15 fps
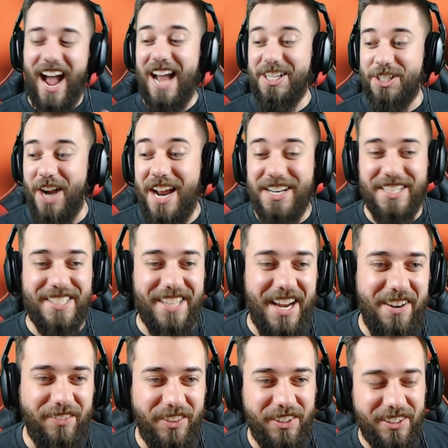I tried to
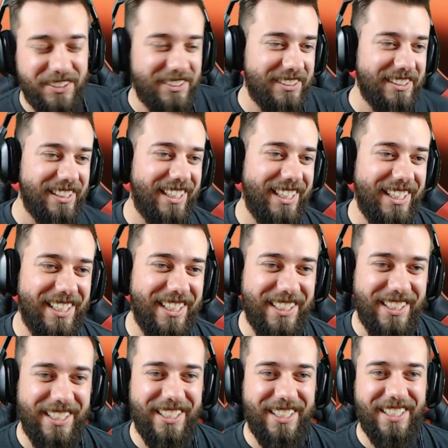save you.
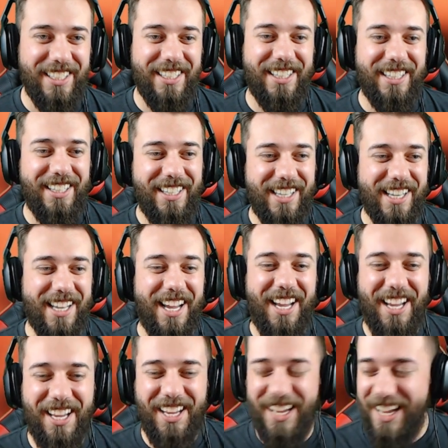Yeah, I'm sure you did as you threw me
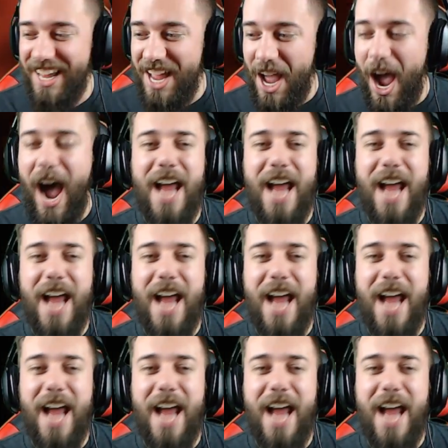over to the ring.